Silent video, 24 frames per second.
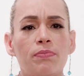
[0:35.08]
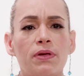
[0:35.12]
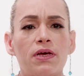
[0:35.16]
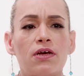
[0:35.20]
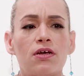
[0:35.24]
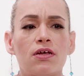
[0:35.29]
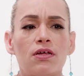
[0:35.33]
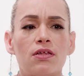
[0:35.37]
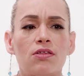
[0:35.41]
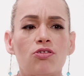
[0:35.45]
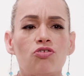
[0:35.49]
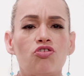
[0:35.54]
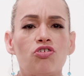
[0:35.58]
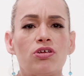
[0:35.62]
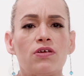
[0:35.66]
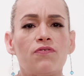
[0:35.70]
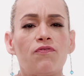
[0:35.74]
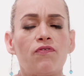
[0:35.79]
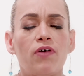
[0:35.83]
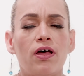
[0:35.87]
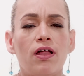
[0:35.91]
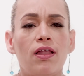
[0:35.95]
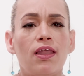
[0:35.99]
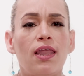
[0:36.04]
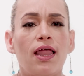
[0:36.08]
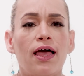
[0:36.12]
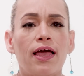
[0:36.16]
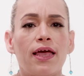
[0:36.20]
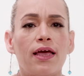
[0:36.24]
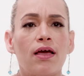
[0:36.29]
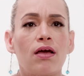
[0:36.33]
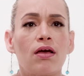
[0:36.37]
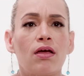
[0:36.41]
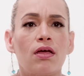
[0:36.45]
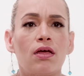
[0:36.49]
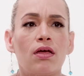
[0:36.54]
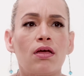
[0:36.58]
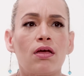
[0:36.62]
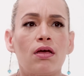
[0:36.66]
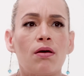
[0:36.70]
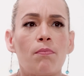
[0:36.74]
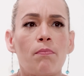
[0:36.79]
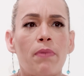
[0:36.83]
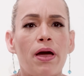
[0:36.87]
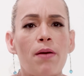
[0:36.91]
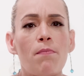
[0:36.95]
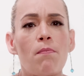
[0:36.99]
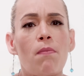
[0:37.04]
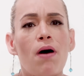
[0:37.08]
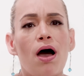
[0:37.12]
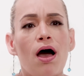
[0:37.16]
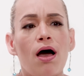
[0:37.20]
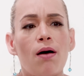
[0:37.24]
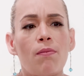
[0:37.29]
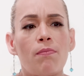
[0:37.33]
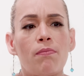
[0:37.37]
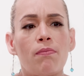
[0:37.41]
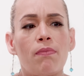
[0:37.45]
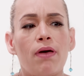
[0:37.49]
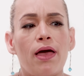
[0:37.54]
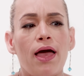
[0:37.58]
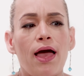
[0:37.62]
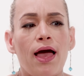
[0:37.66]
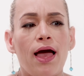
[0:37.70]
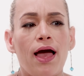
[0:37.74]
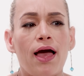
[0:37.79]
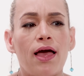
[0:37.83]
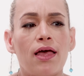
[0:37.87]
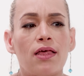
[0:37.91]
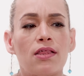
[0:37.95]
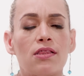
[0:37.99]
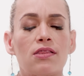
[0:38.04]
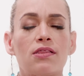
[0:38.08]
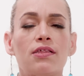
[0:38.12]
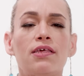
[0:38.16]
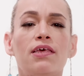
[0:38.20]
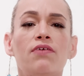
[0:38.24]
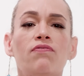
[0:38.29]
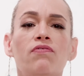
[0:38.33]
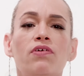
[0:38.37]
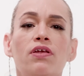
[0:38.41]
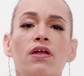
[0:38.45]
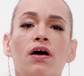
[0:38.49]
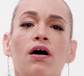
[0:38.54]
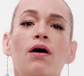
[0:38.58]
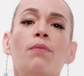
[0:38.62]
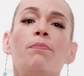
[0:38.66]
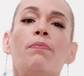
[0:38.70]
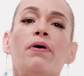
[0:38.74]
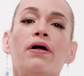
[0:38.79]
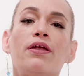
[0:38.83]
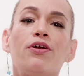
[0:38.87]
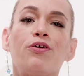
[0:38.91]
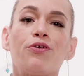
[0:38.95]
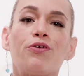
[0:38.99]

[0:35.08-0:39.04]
because she felt like my mom has given up on